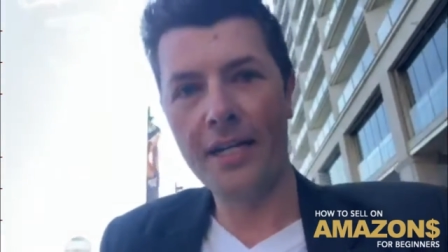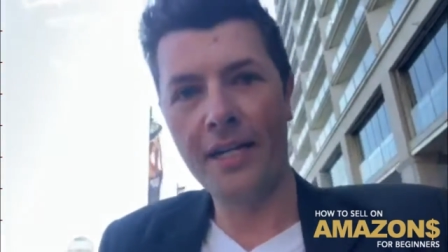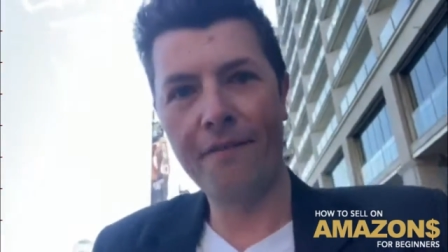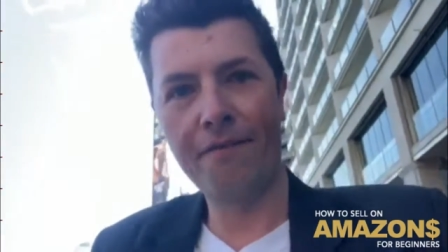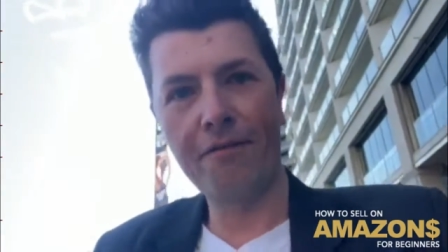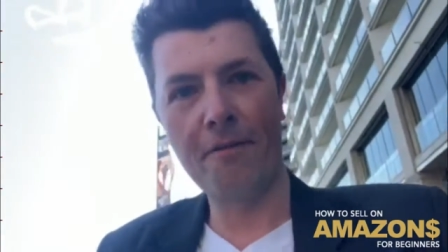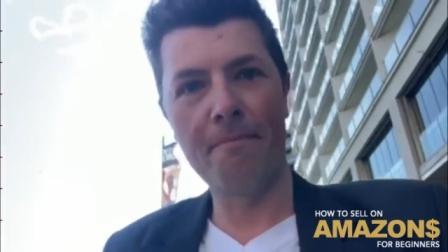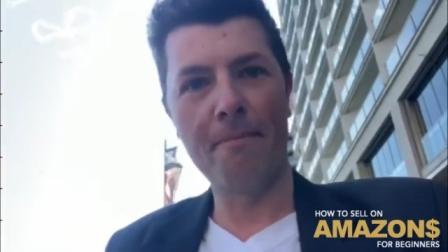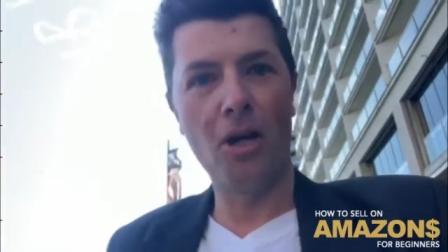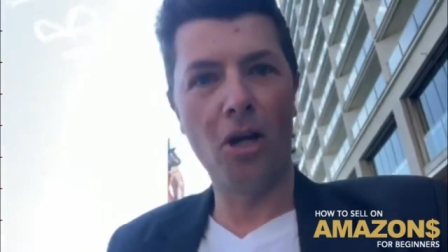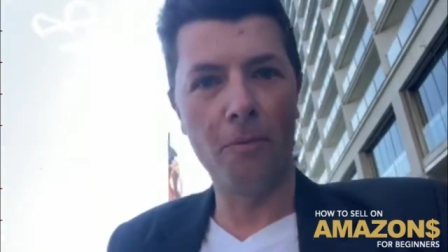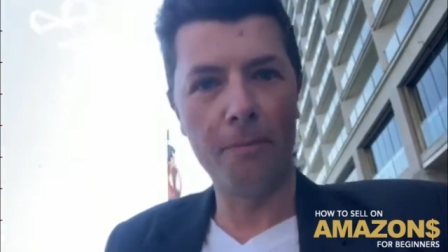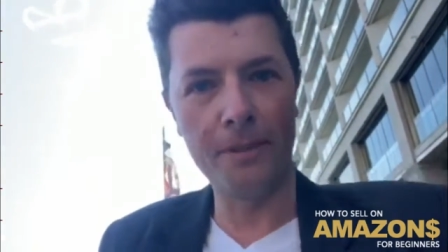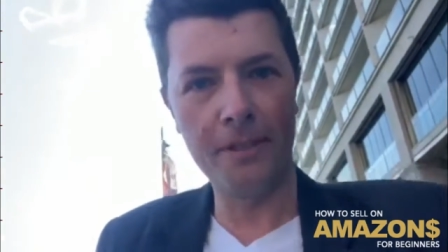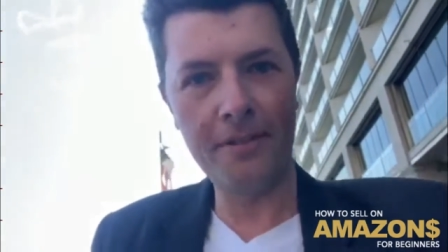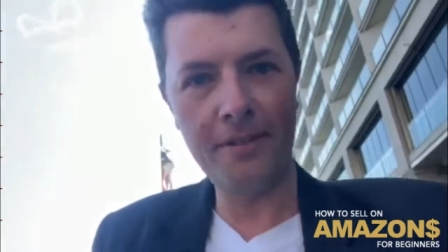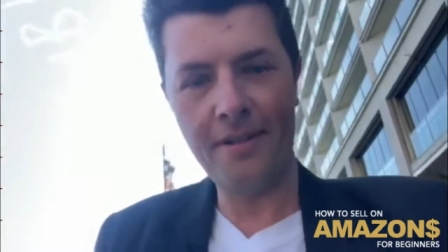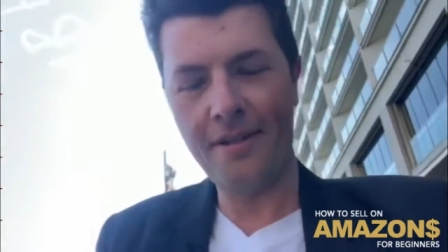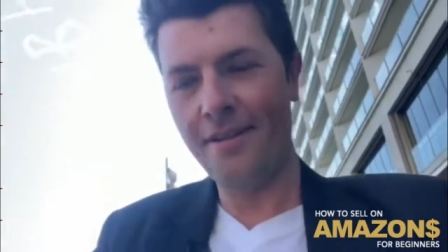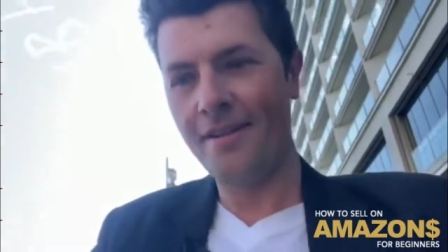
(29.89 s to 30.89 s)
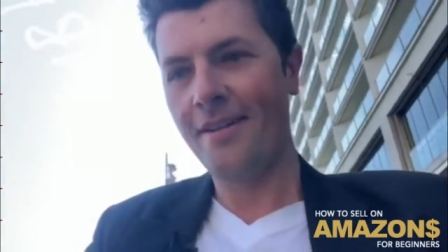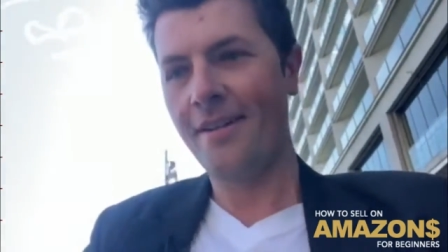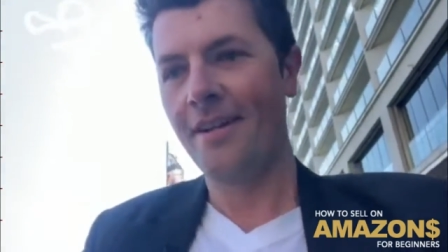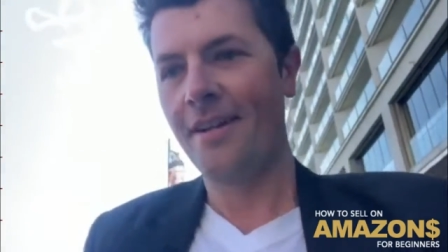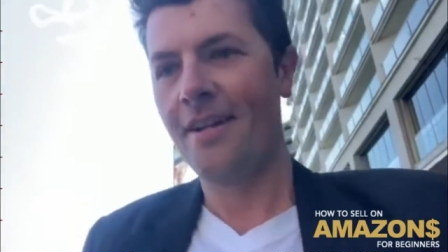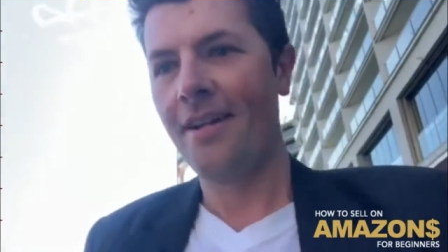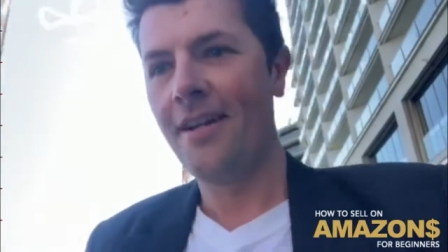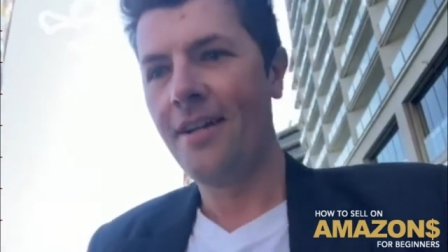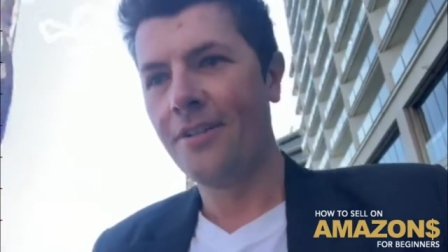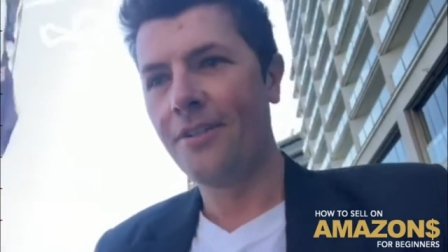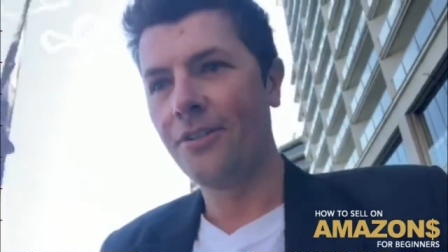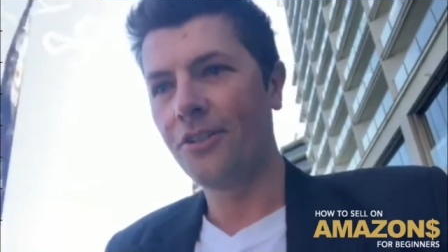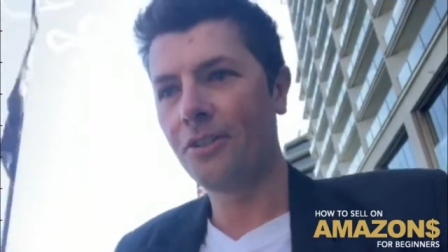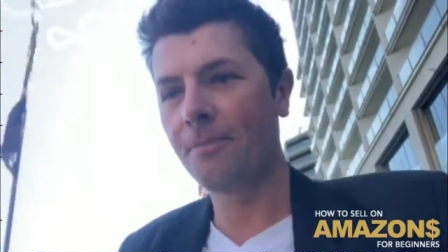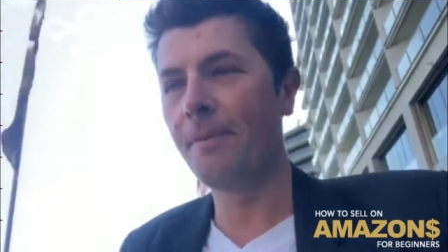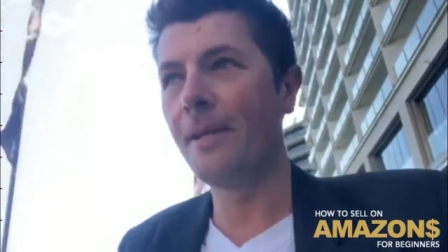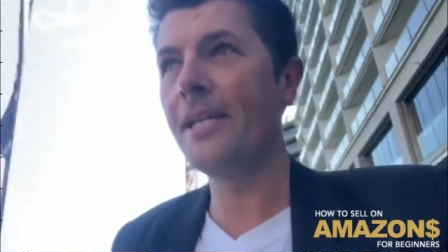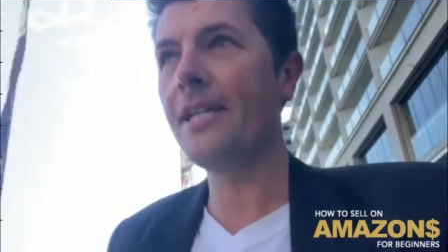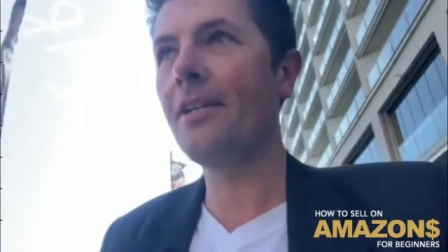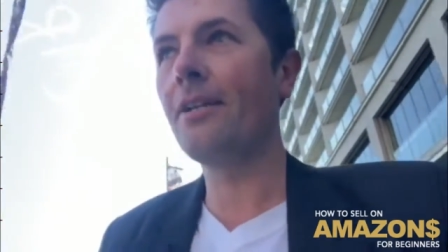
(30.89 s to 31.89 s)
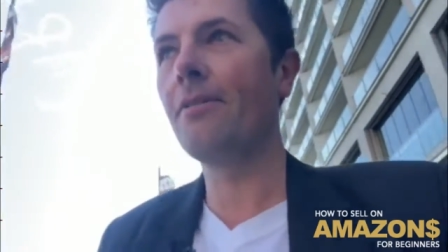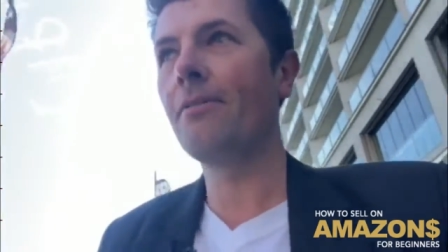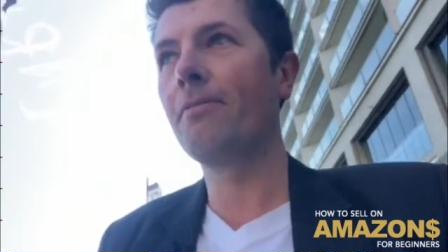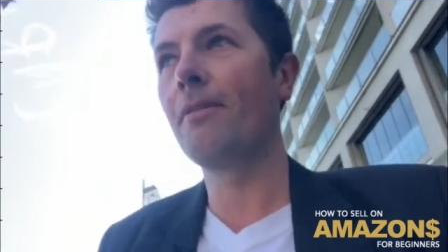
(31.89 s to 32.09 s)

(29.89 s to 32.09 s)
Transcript: in from Melbourne to speak.